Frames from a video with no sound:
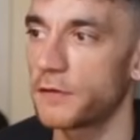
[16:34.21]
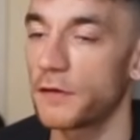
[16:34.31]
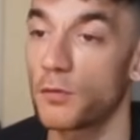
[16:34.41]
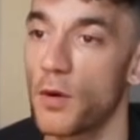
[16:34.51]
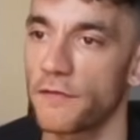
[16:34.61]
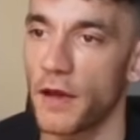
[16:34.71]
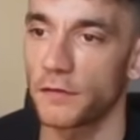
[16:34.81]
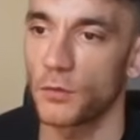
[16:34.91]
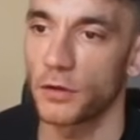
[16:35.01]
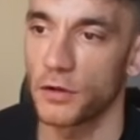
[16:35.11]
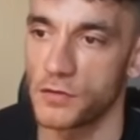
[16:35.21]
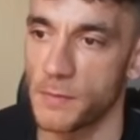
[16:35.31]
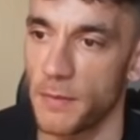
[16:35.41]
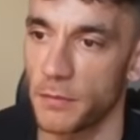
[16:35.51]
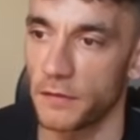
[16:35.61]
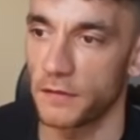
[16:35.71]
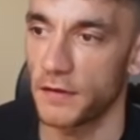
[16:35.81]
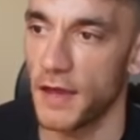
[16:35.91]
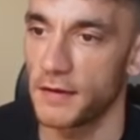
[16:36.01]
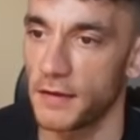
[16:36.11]
So there's one thousand one hundred members
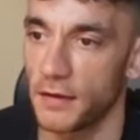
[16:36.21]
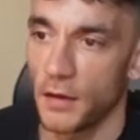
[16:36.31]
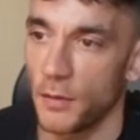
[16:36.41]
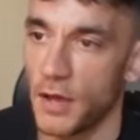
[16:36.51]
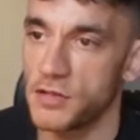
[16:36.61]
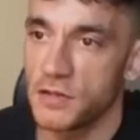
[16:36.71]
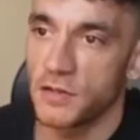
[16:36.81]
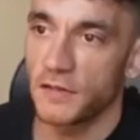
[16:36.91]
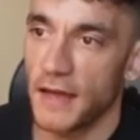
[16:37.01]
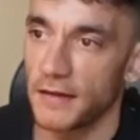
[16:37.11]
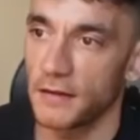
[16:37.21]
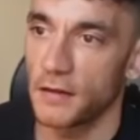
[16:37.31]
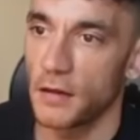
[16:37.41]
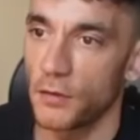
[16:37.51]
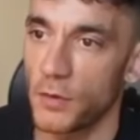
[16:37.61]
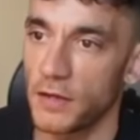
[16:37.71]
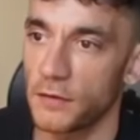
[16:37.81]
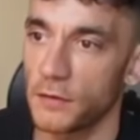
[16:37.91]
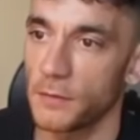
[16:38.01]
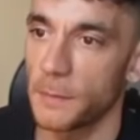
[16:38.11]
inside here. We actually just added a week
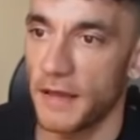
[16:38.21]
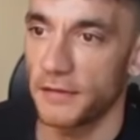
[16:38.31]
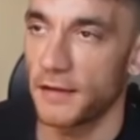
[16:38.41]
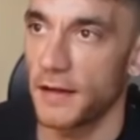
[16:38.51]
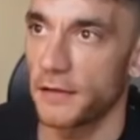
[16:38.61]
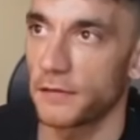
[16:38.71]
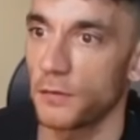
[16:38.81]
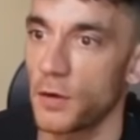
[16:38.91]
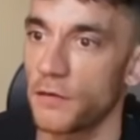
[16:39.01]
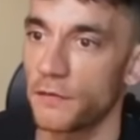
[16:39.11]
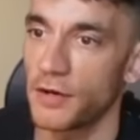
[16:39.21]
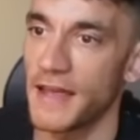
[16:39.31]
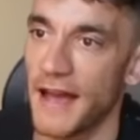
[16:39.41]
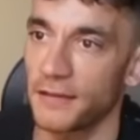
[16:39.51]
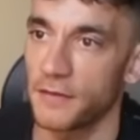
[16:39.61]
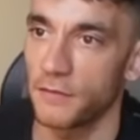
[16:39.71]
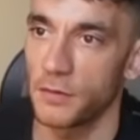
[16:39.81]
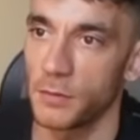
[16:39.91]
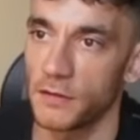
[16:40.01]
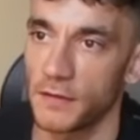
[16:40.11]
two masterclass as well. Very active
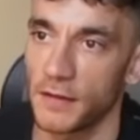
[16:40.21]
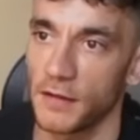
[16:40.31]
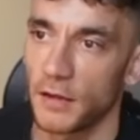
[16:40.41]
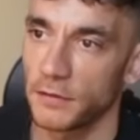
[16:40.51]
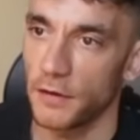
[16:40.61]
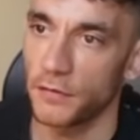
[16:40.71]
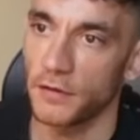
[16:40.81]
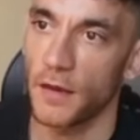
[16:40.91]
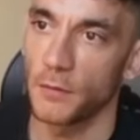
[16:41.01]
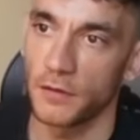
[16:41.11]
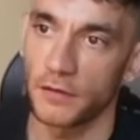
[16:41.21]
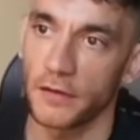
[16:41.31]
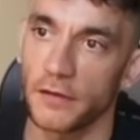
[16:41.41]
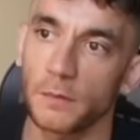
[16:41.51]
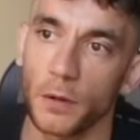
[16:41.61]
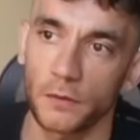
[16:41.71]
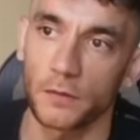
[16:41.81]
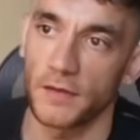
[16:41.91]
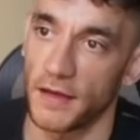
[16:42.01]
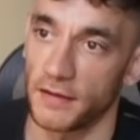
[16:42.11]
community. So for example, you see this post
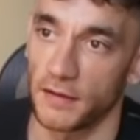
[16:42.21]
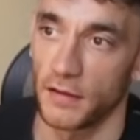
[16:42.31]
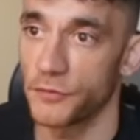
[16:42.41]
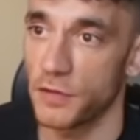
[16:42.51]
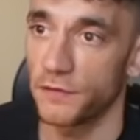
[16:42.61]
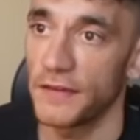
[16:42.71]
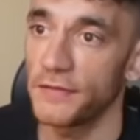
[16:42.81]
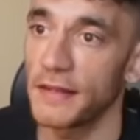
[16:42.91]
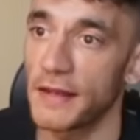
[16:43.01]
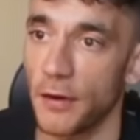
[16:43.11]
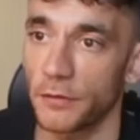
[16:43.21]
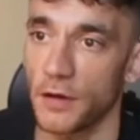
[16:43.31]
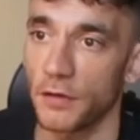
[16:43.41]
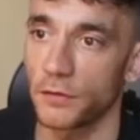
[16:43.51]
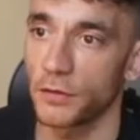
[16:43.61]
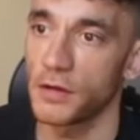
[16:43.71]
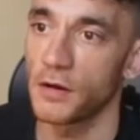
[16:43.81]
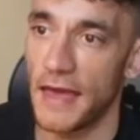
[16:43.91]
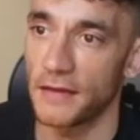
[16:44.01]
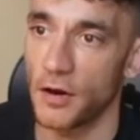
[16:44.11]
was added just fifteen hours ago. It's already
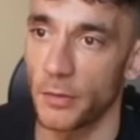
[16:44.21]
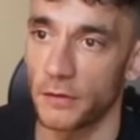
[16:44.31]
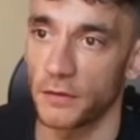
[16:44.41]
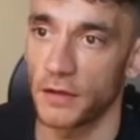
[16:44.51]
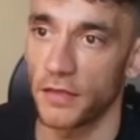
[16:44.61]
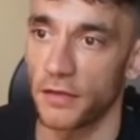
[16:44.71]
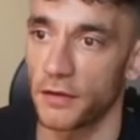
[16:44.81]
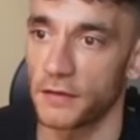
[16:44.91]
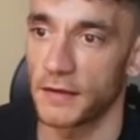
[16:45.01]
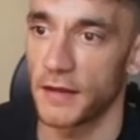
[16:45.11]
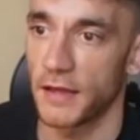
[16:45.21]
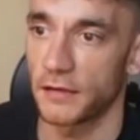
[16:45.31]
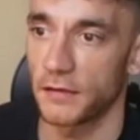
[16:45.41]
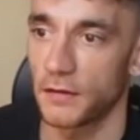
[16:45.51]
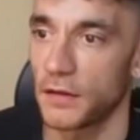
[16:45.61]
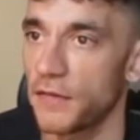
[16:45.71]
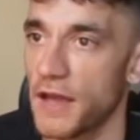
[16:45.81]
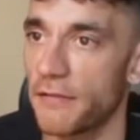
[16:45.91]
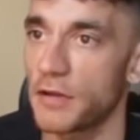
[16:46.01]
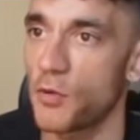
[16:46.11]
got eight comments on it and thirteen likes. And if
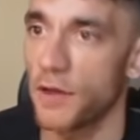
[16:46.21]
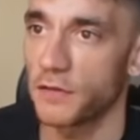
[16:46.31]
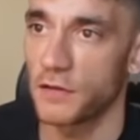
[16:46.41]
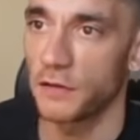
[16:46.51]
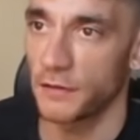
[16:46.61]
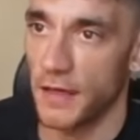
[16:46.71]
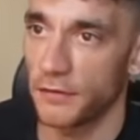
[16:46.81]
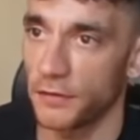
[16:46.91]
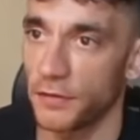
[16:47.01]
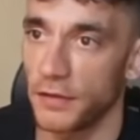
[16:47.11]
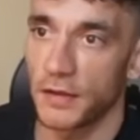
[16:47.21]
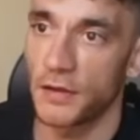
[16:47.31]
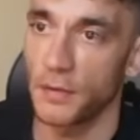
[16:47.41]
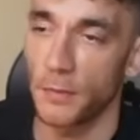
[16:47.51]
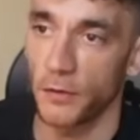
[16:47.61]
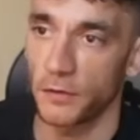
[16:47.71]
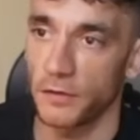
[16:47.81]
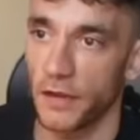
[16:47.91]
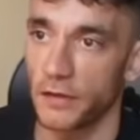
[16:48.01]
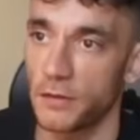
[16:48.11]
you have any questions or that sort of thing, you can post
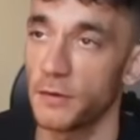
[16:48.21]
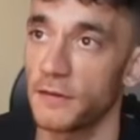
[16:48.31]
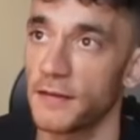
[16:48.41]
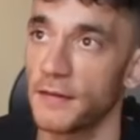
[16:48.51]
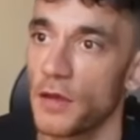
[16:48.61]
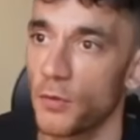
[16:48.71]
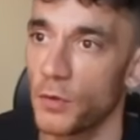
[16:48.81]
inside the community.